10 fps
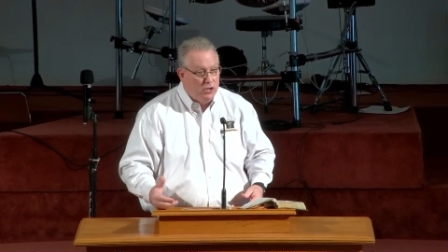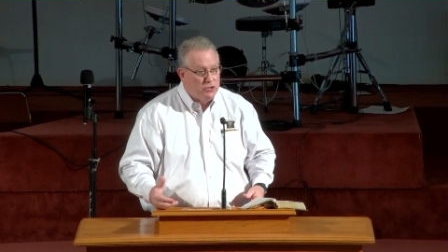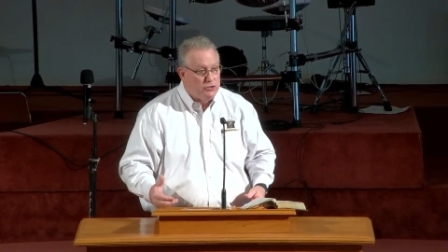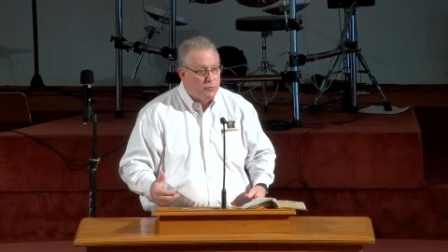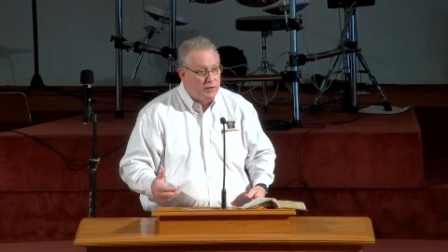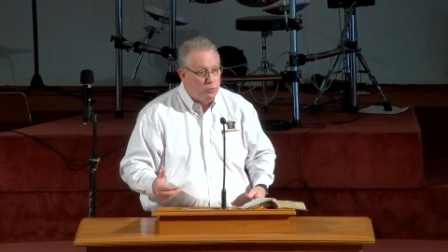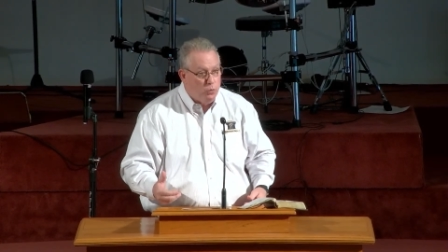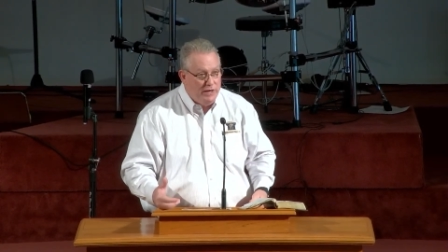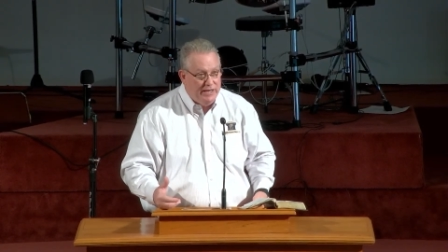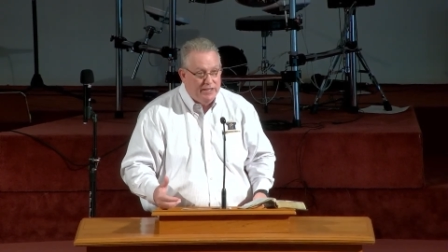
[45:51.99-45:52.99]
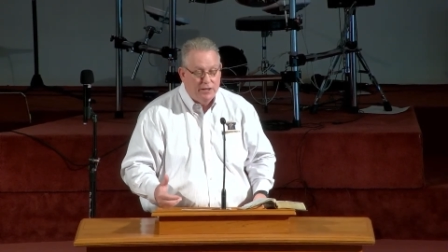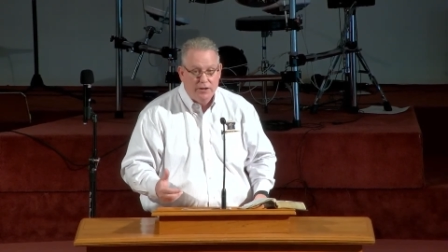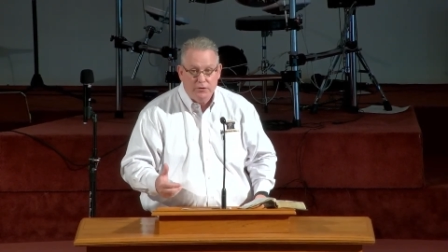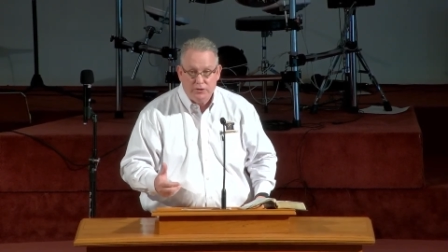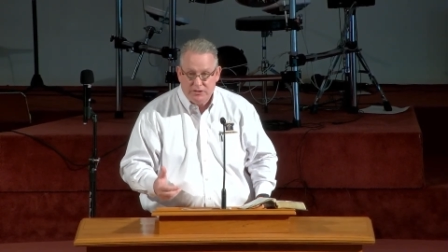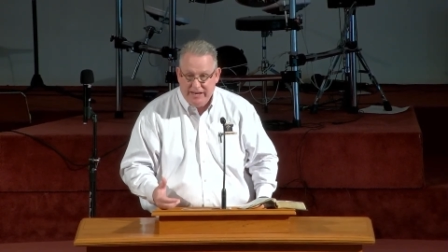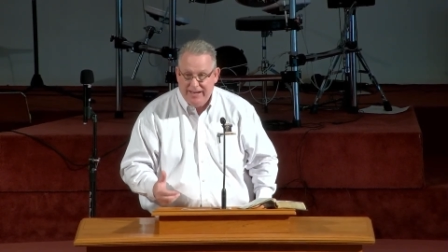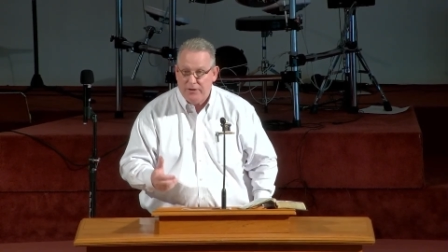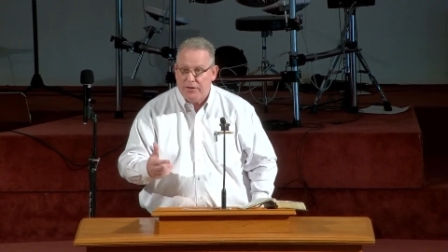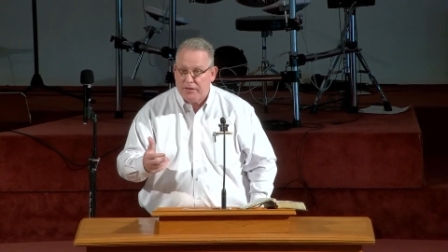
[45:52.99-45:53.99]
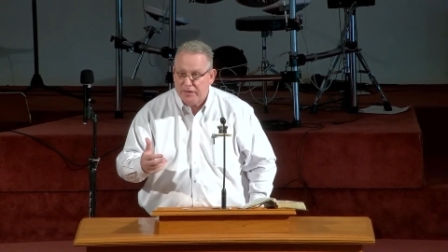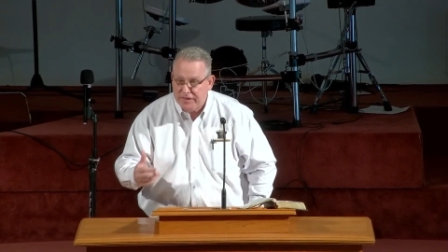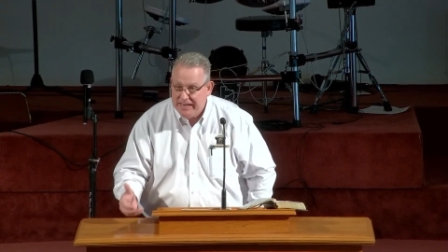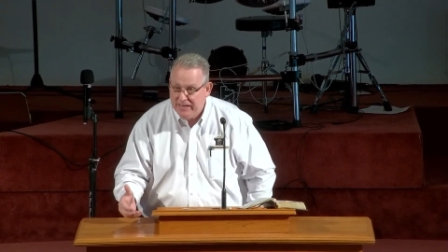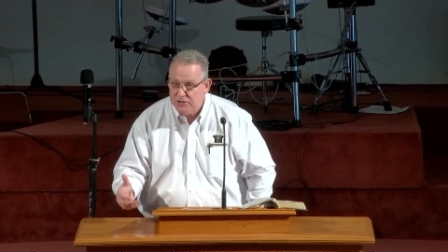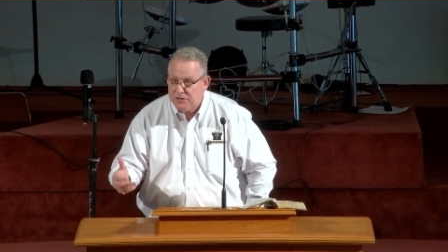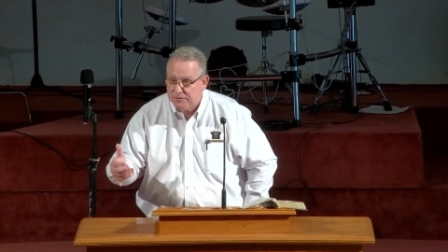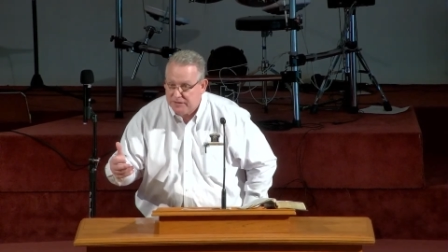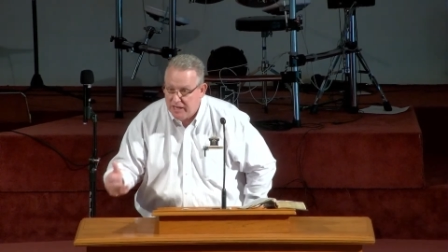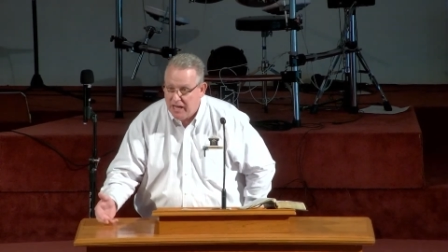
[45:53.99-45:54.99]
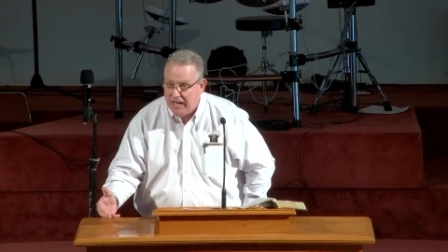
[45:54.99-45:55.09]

so that we can understand the things of God.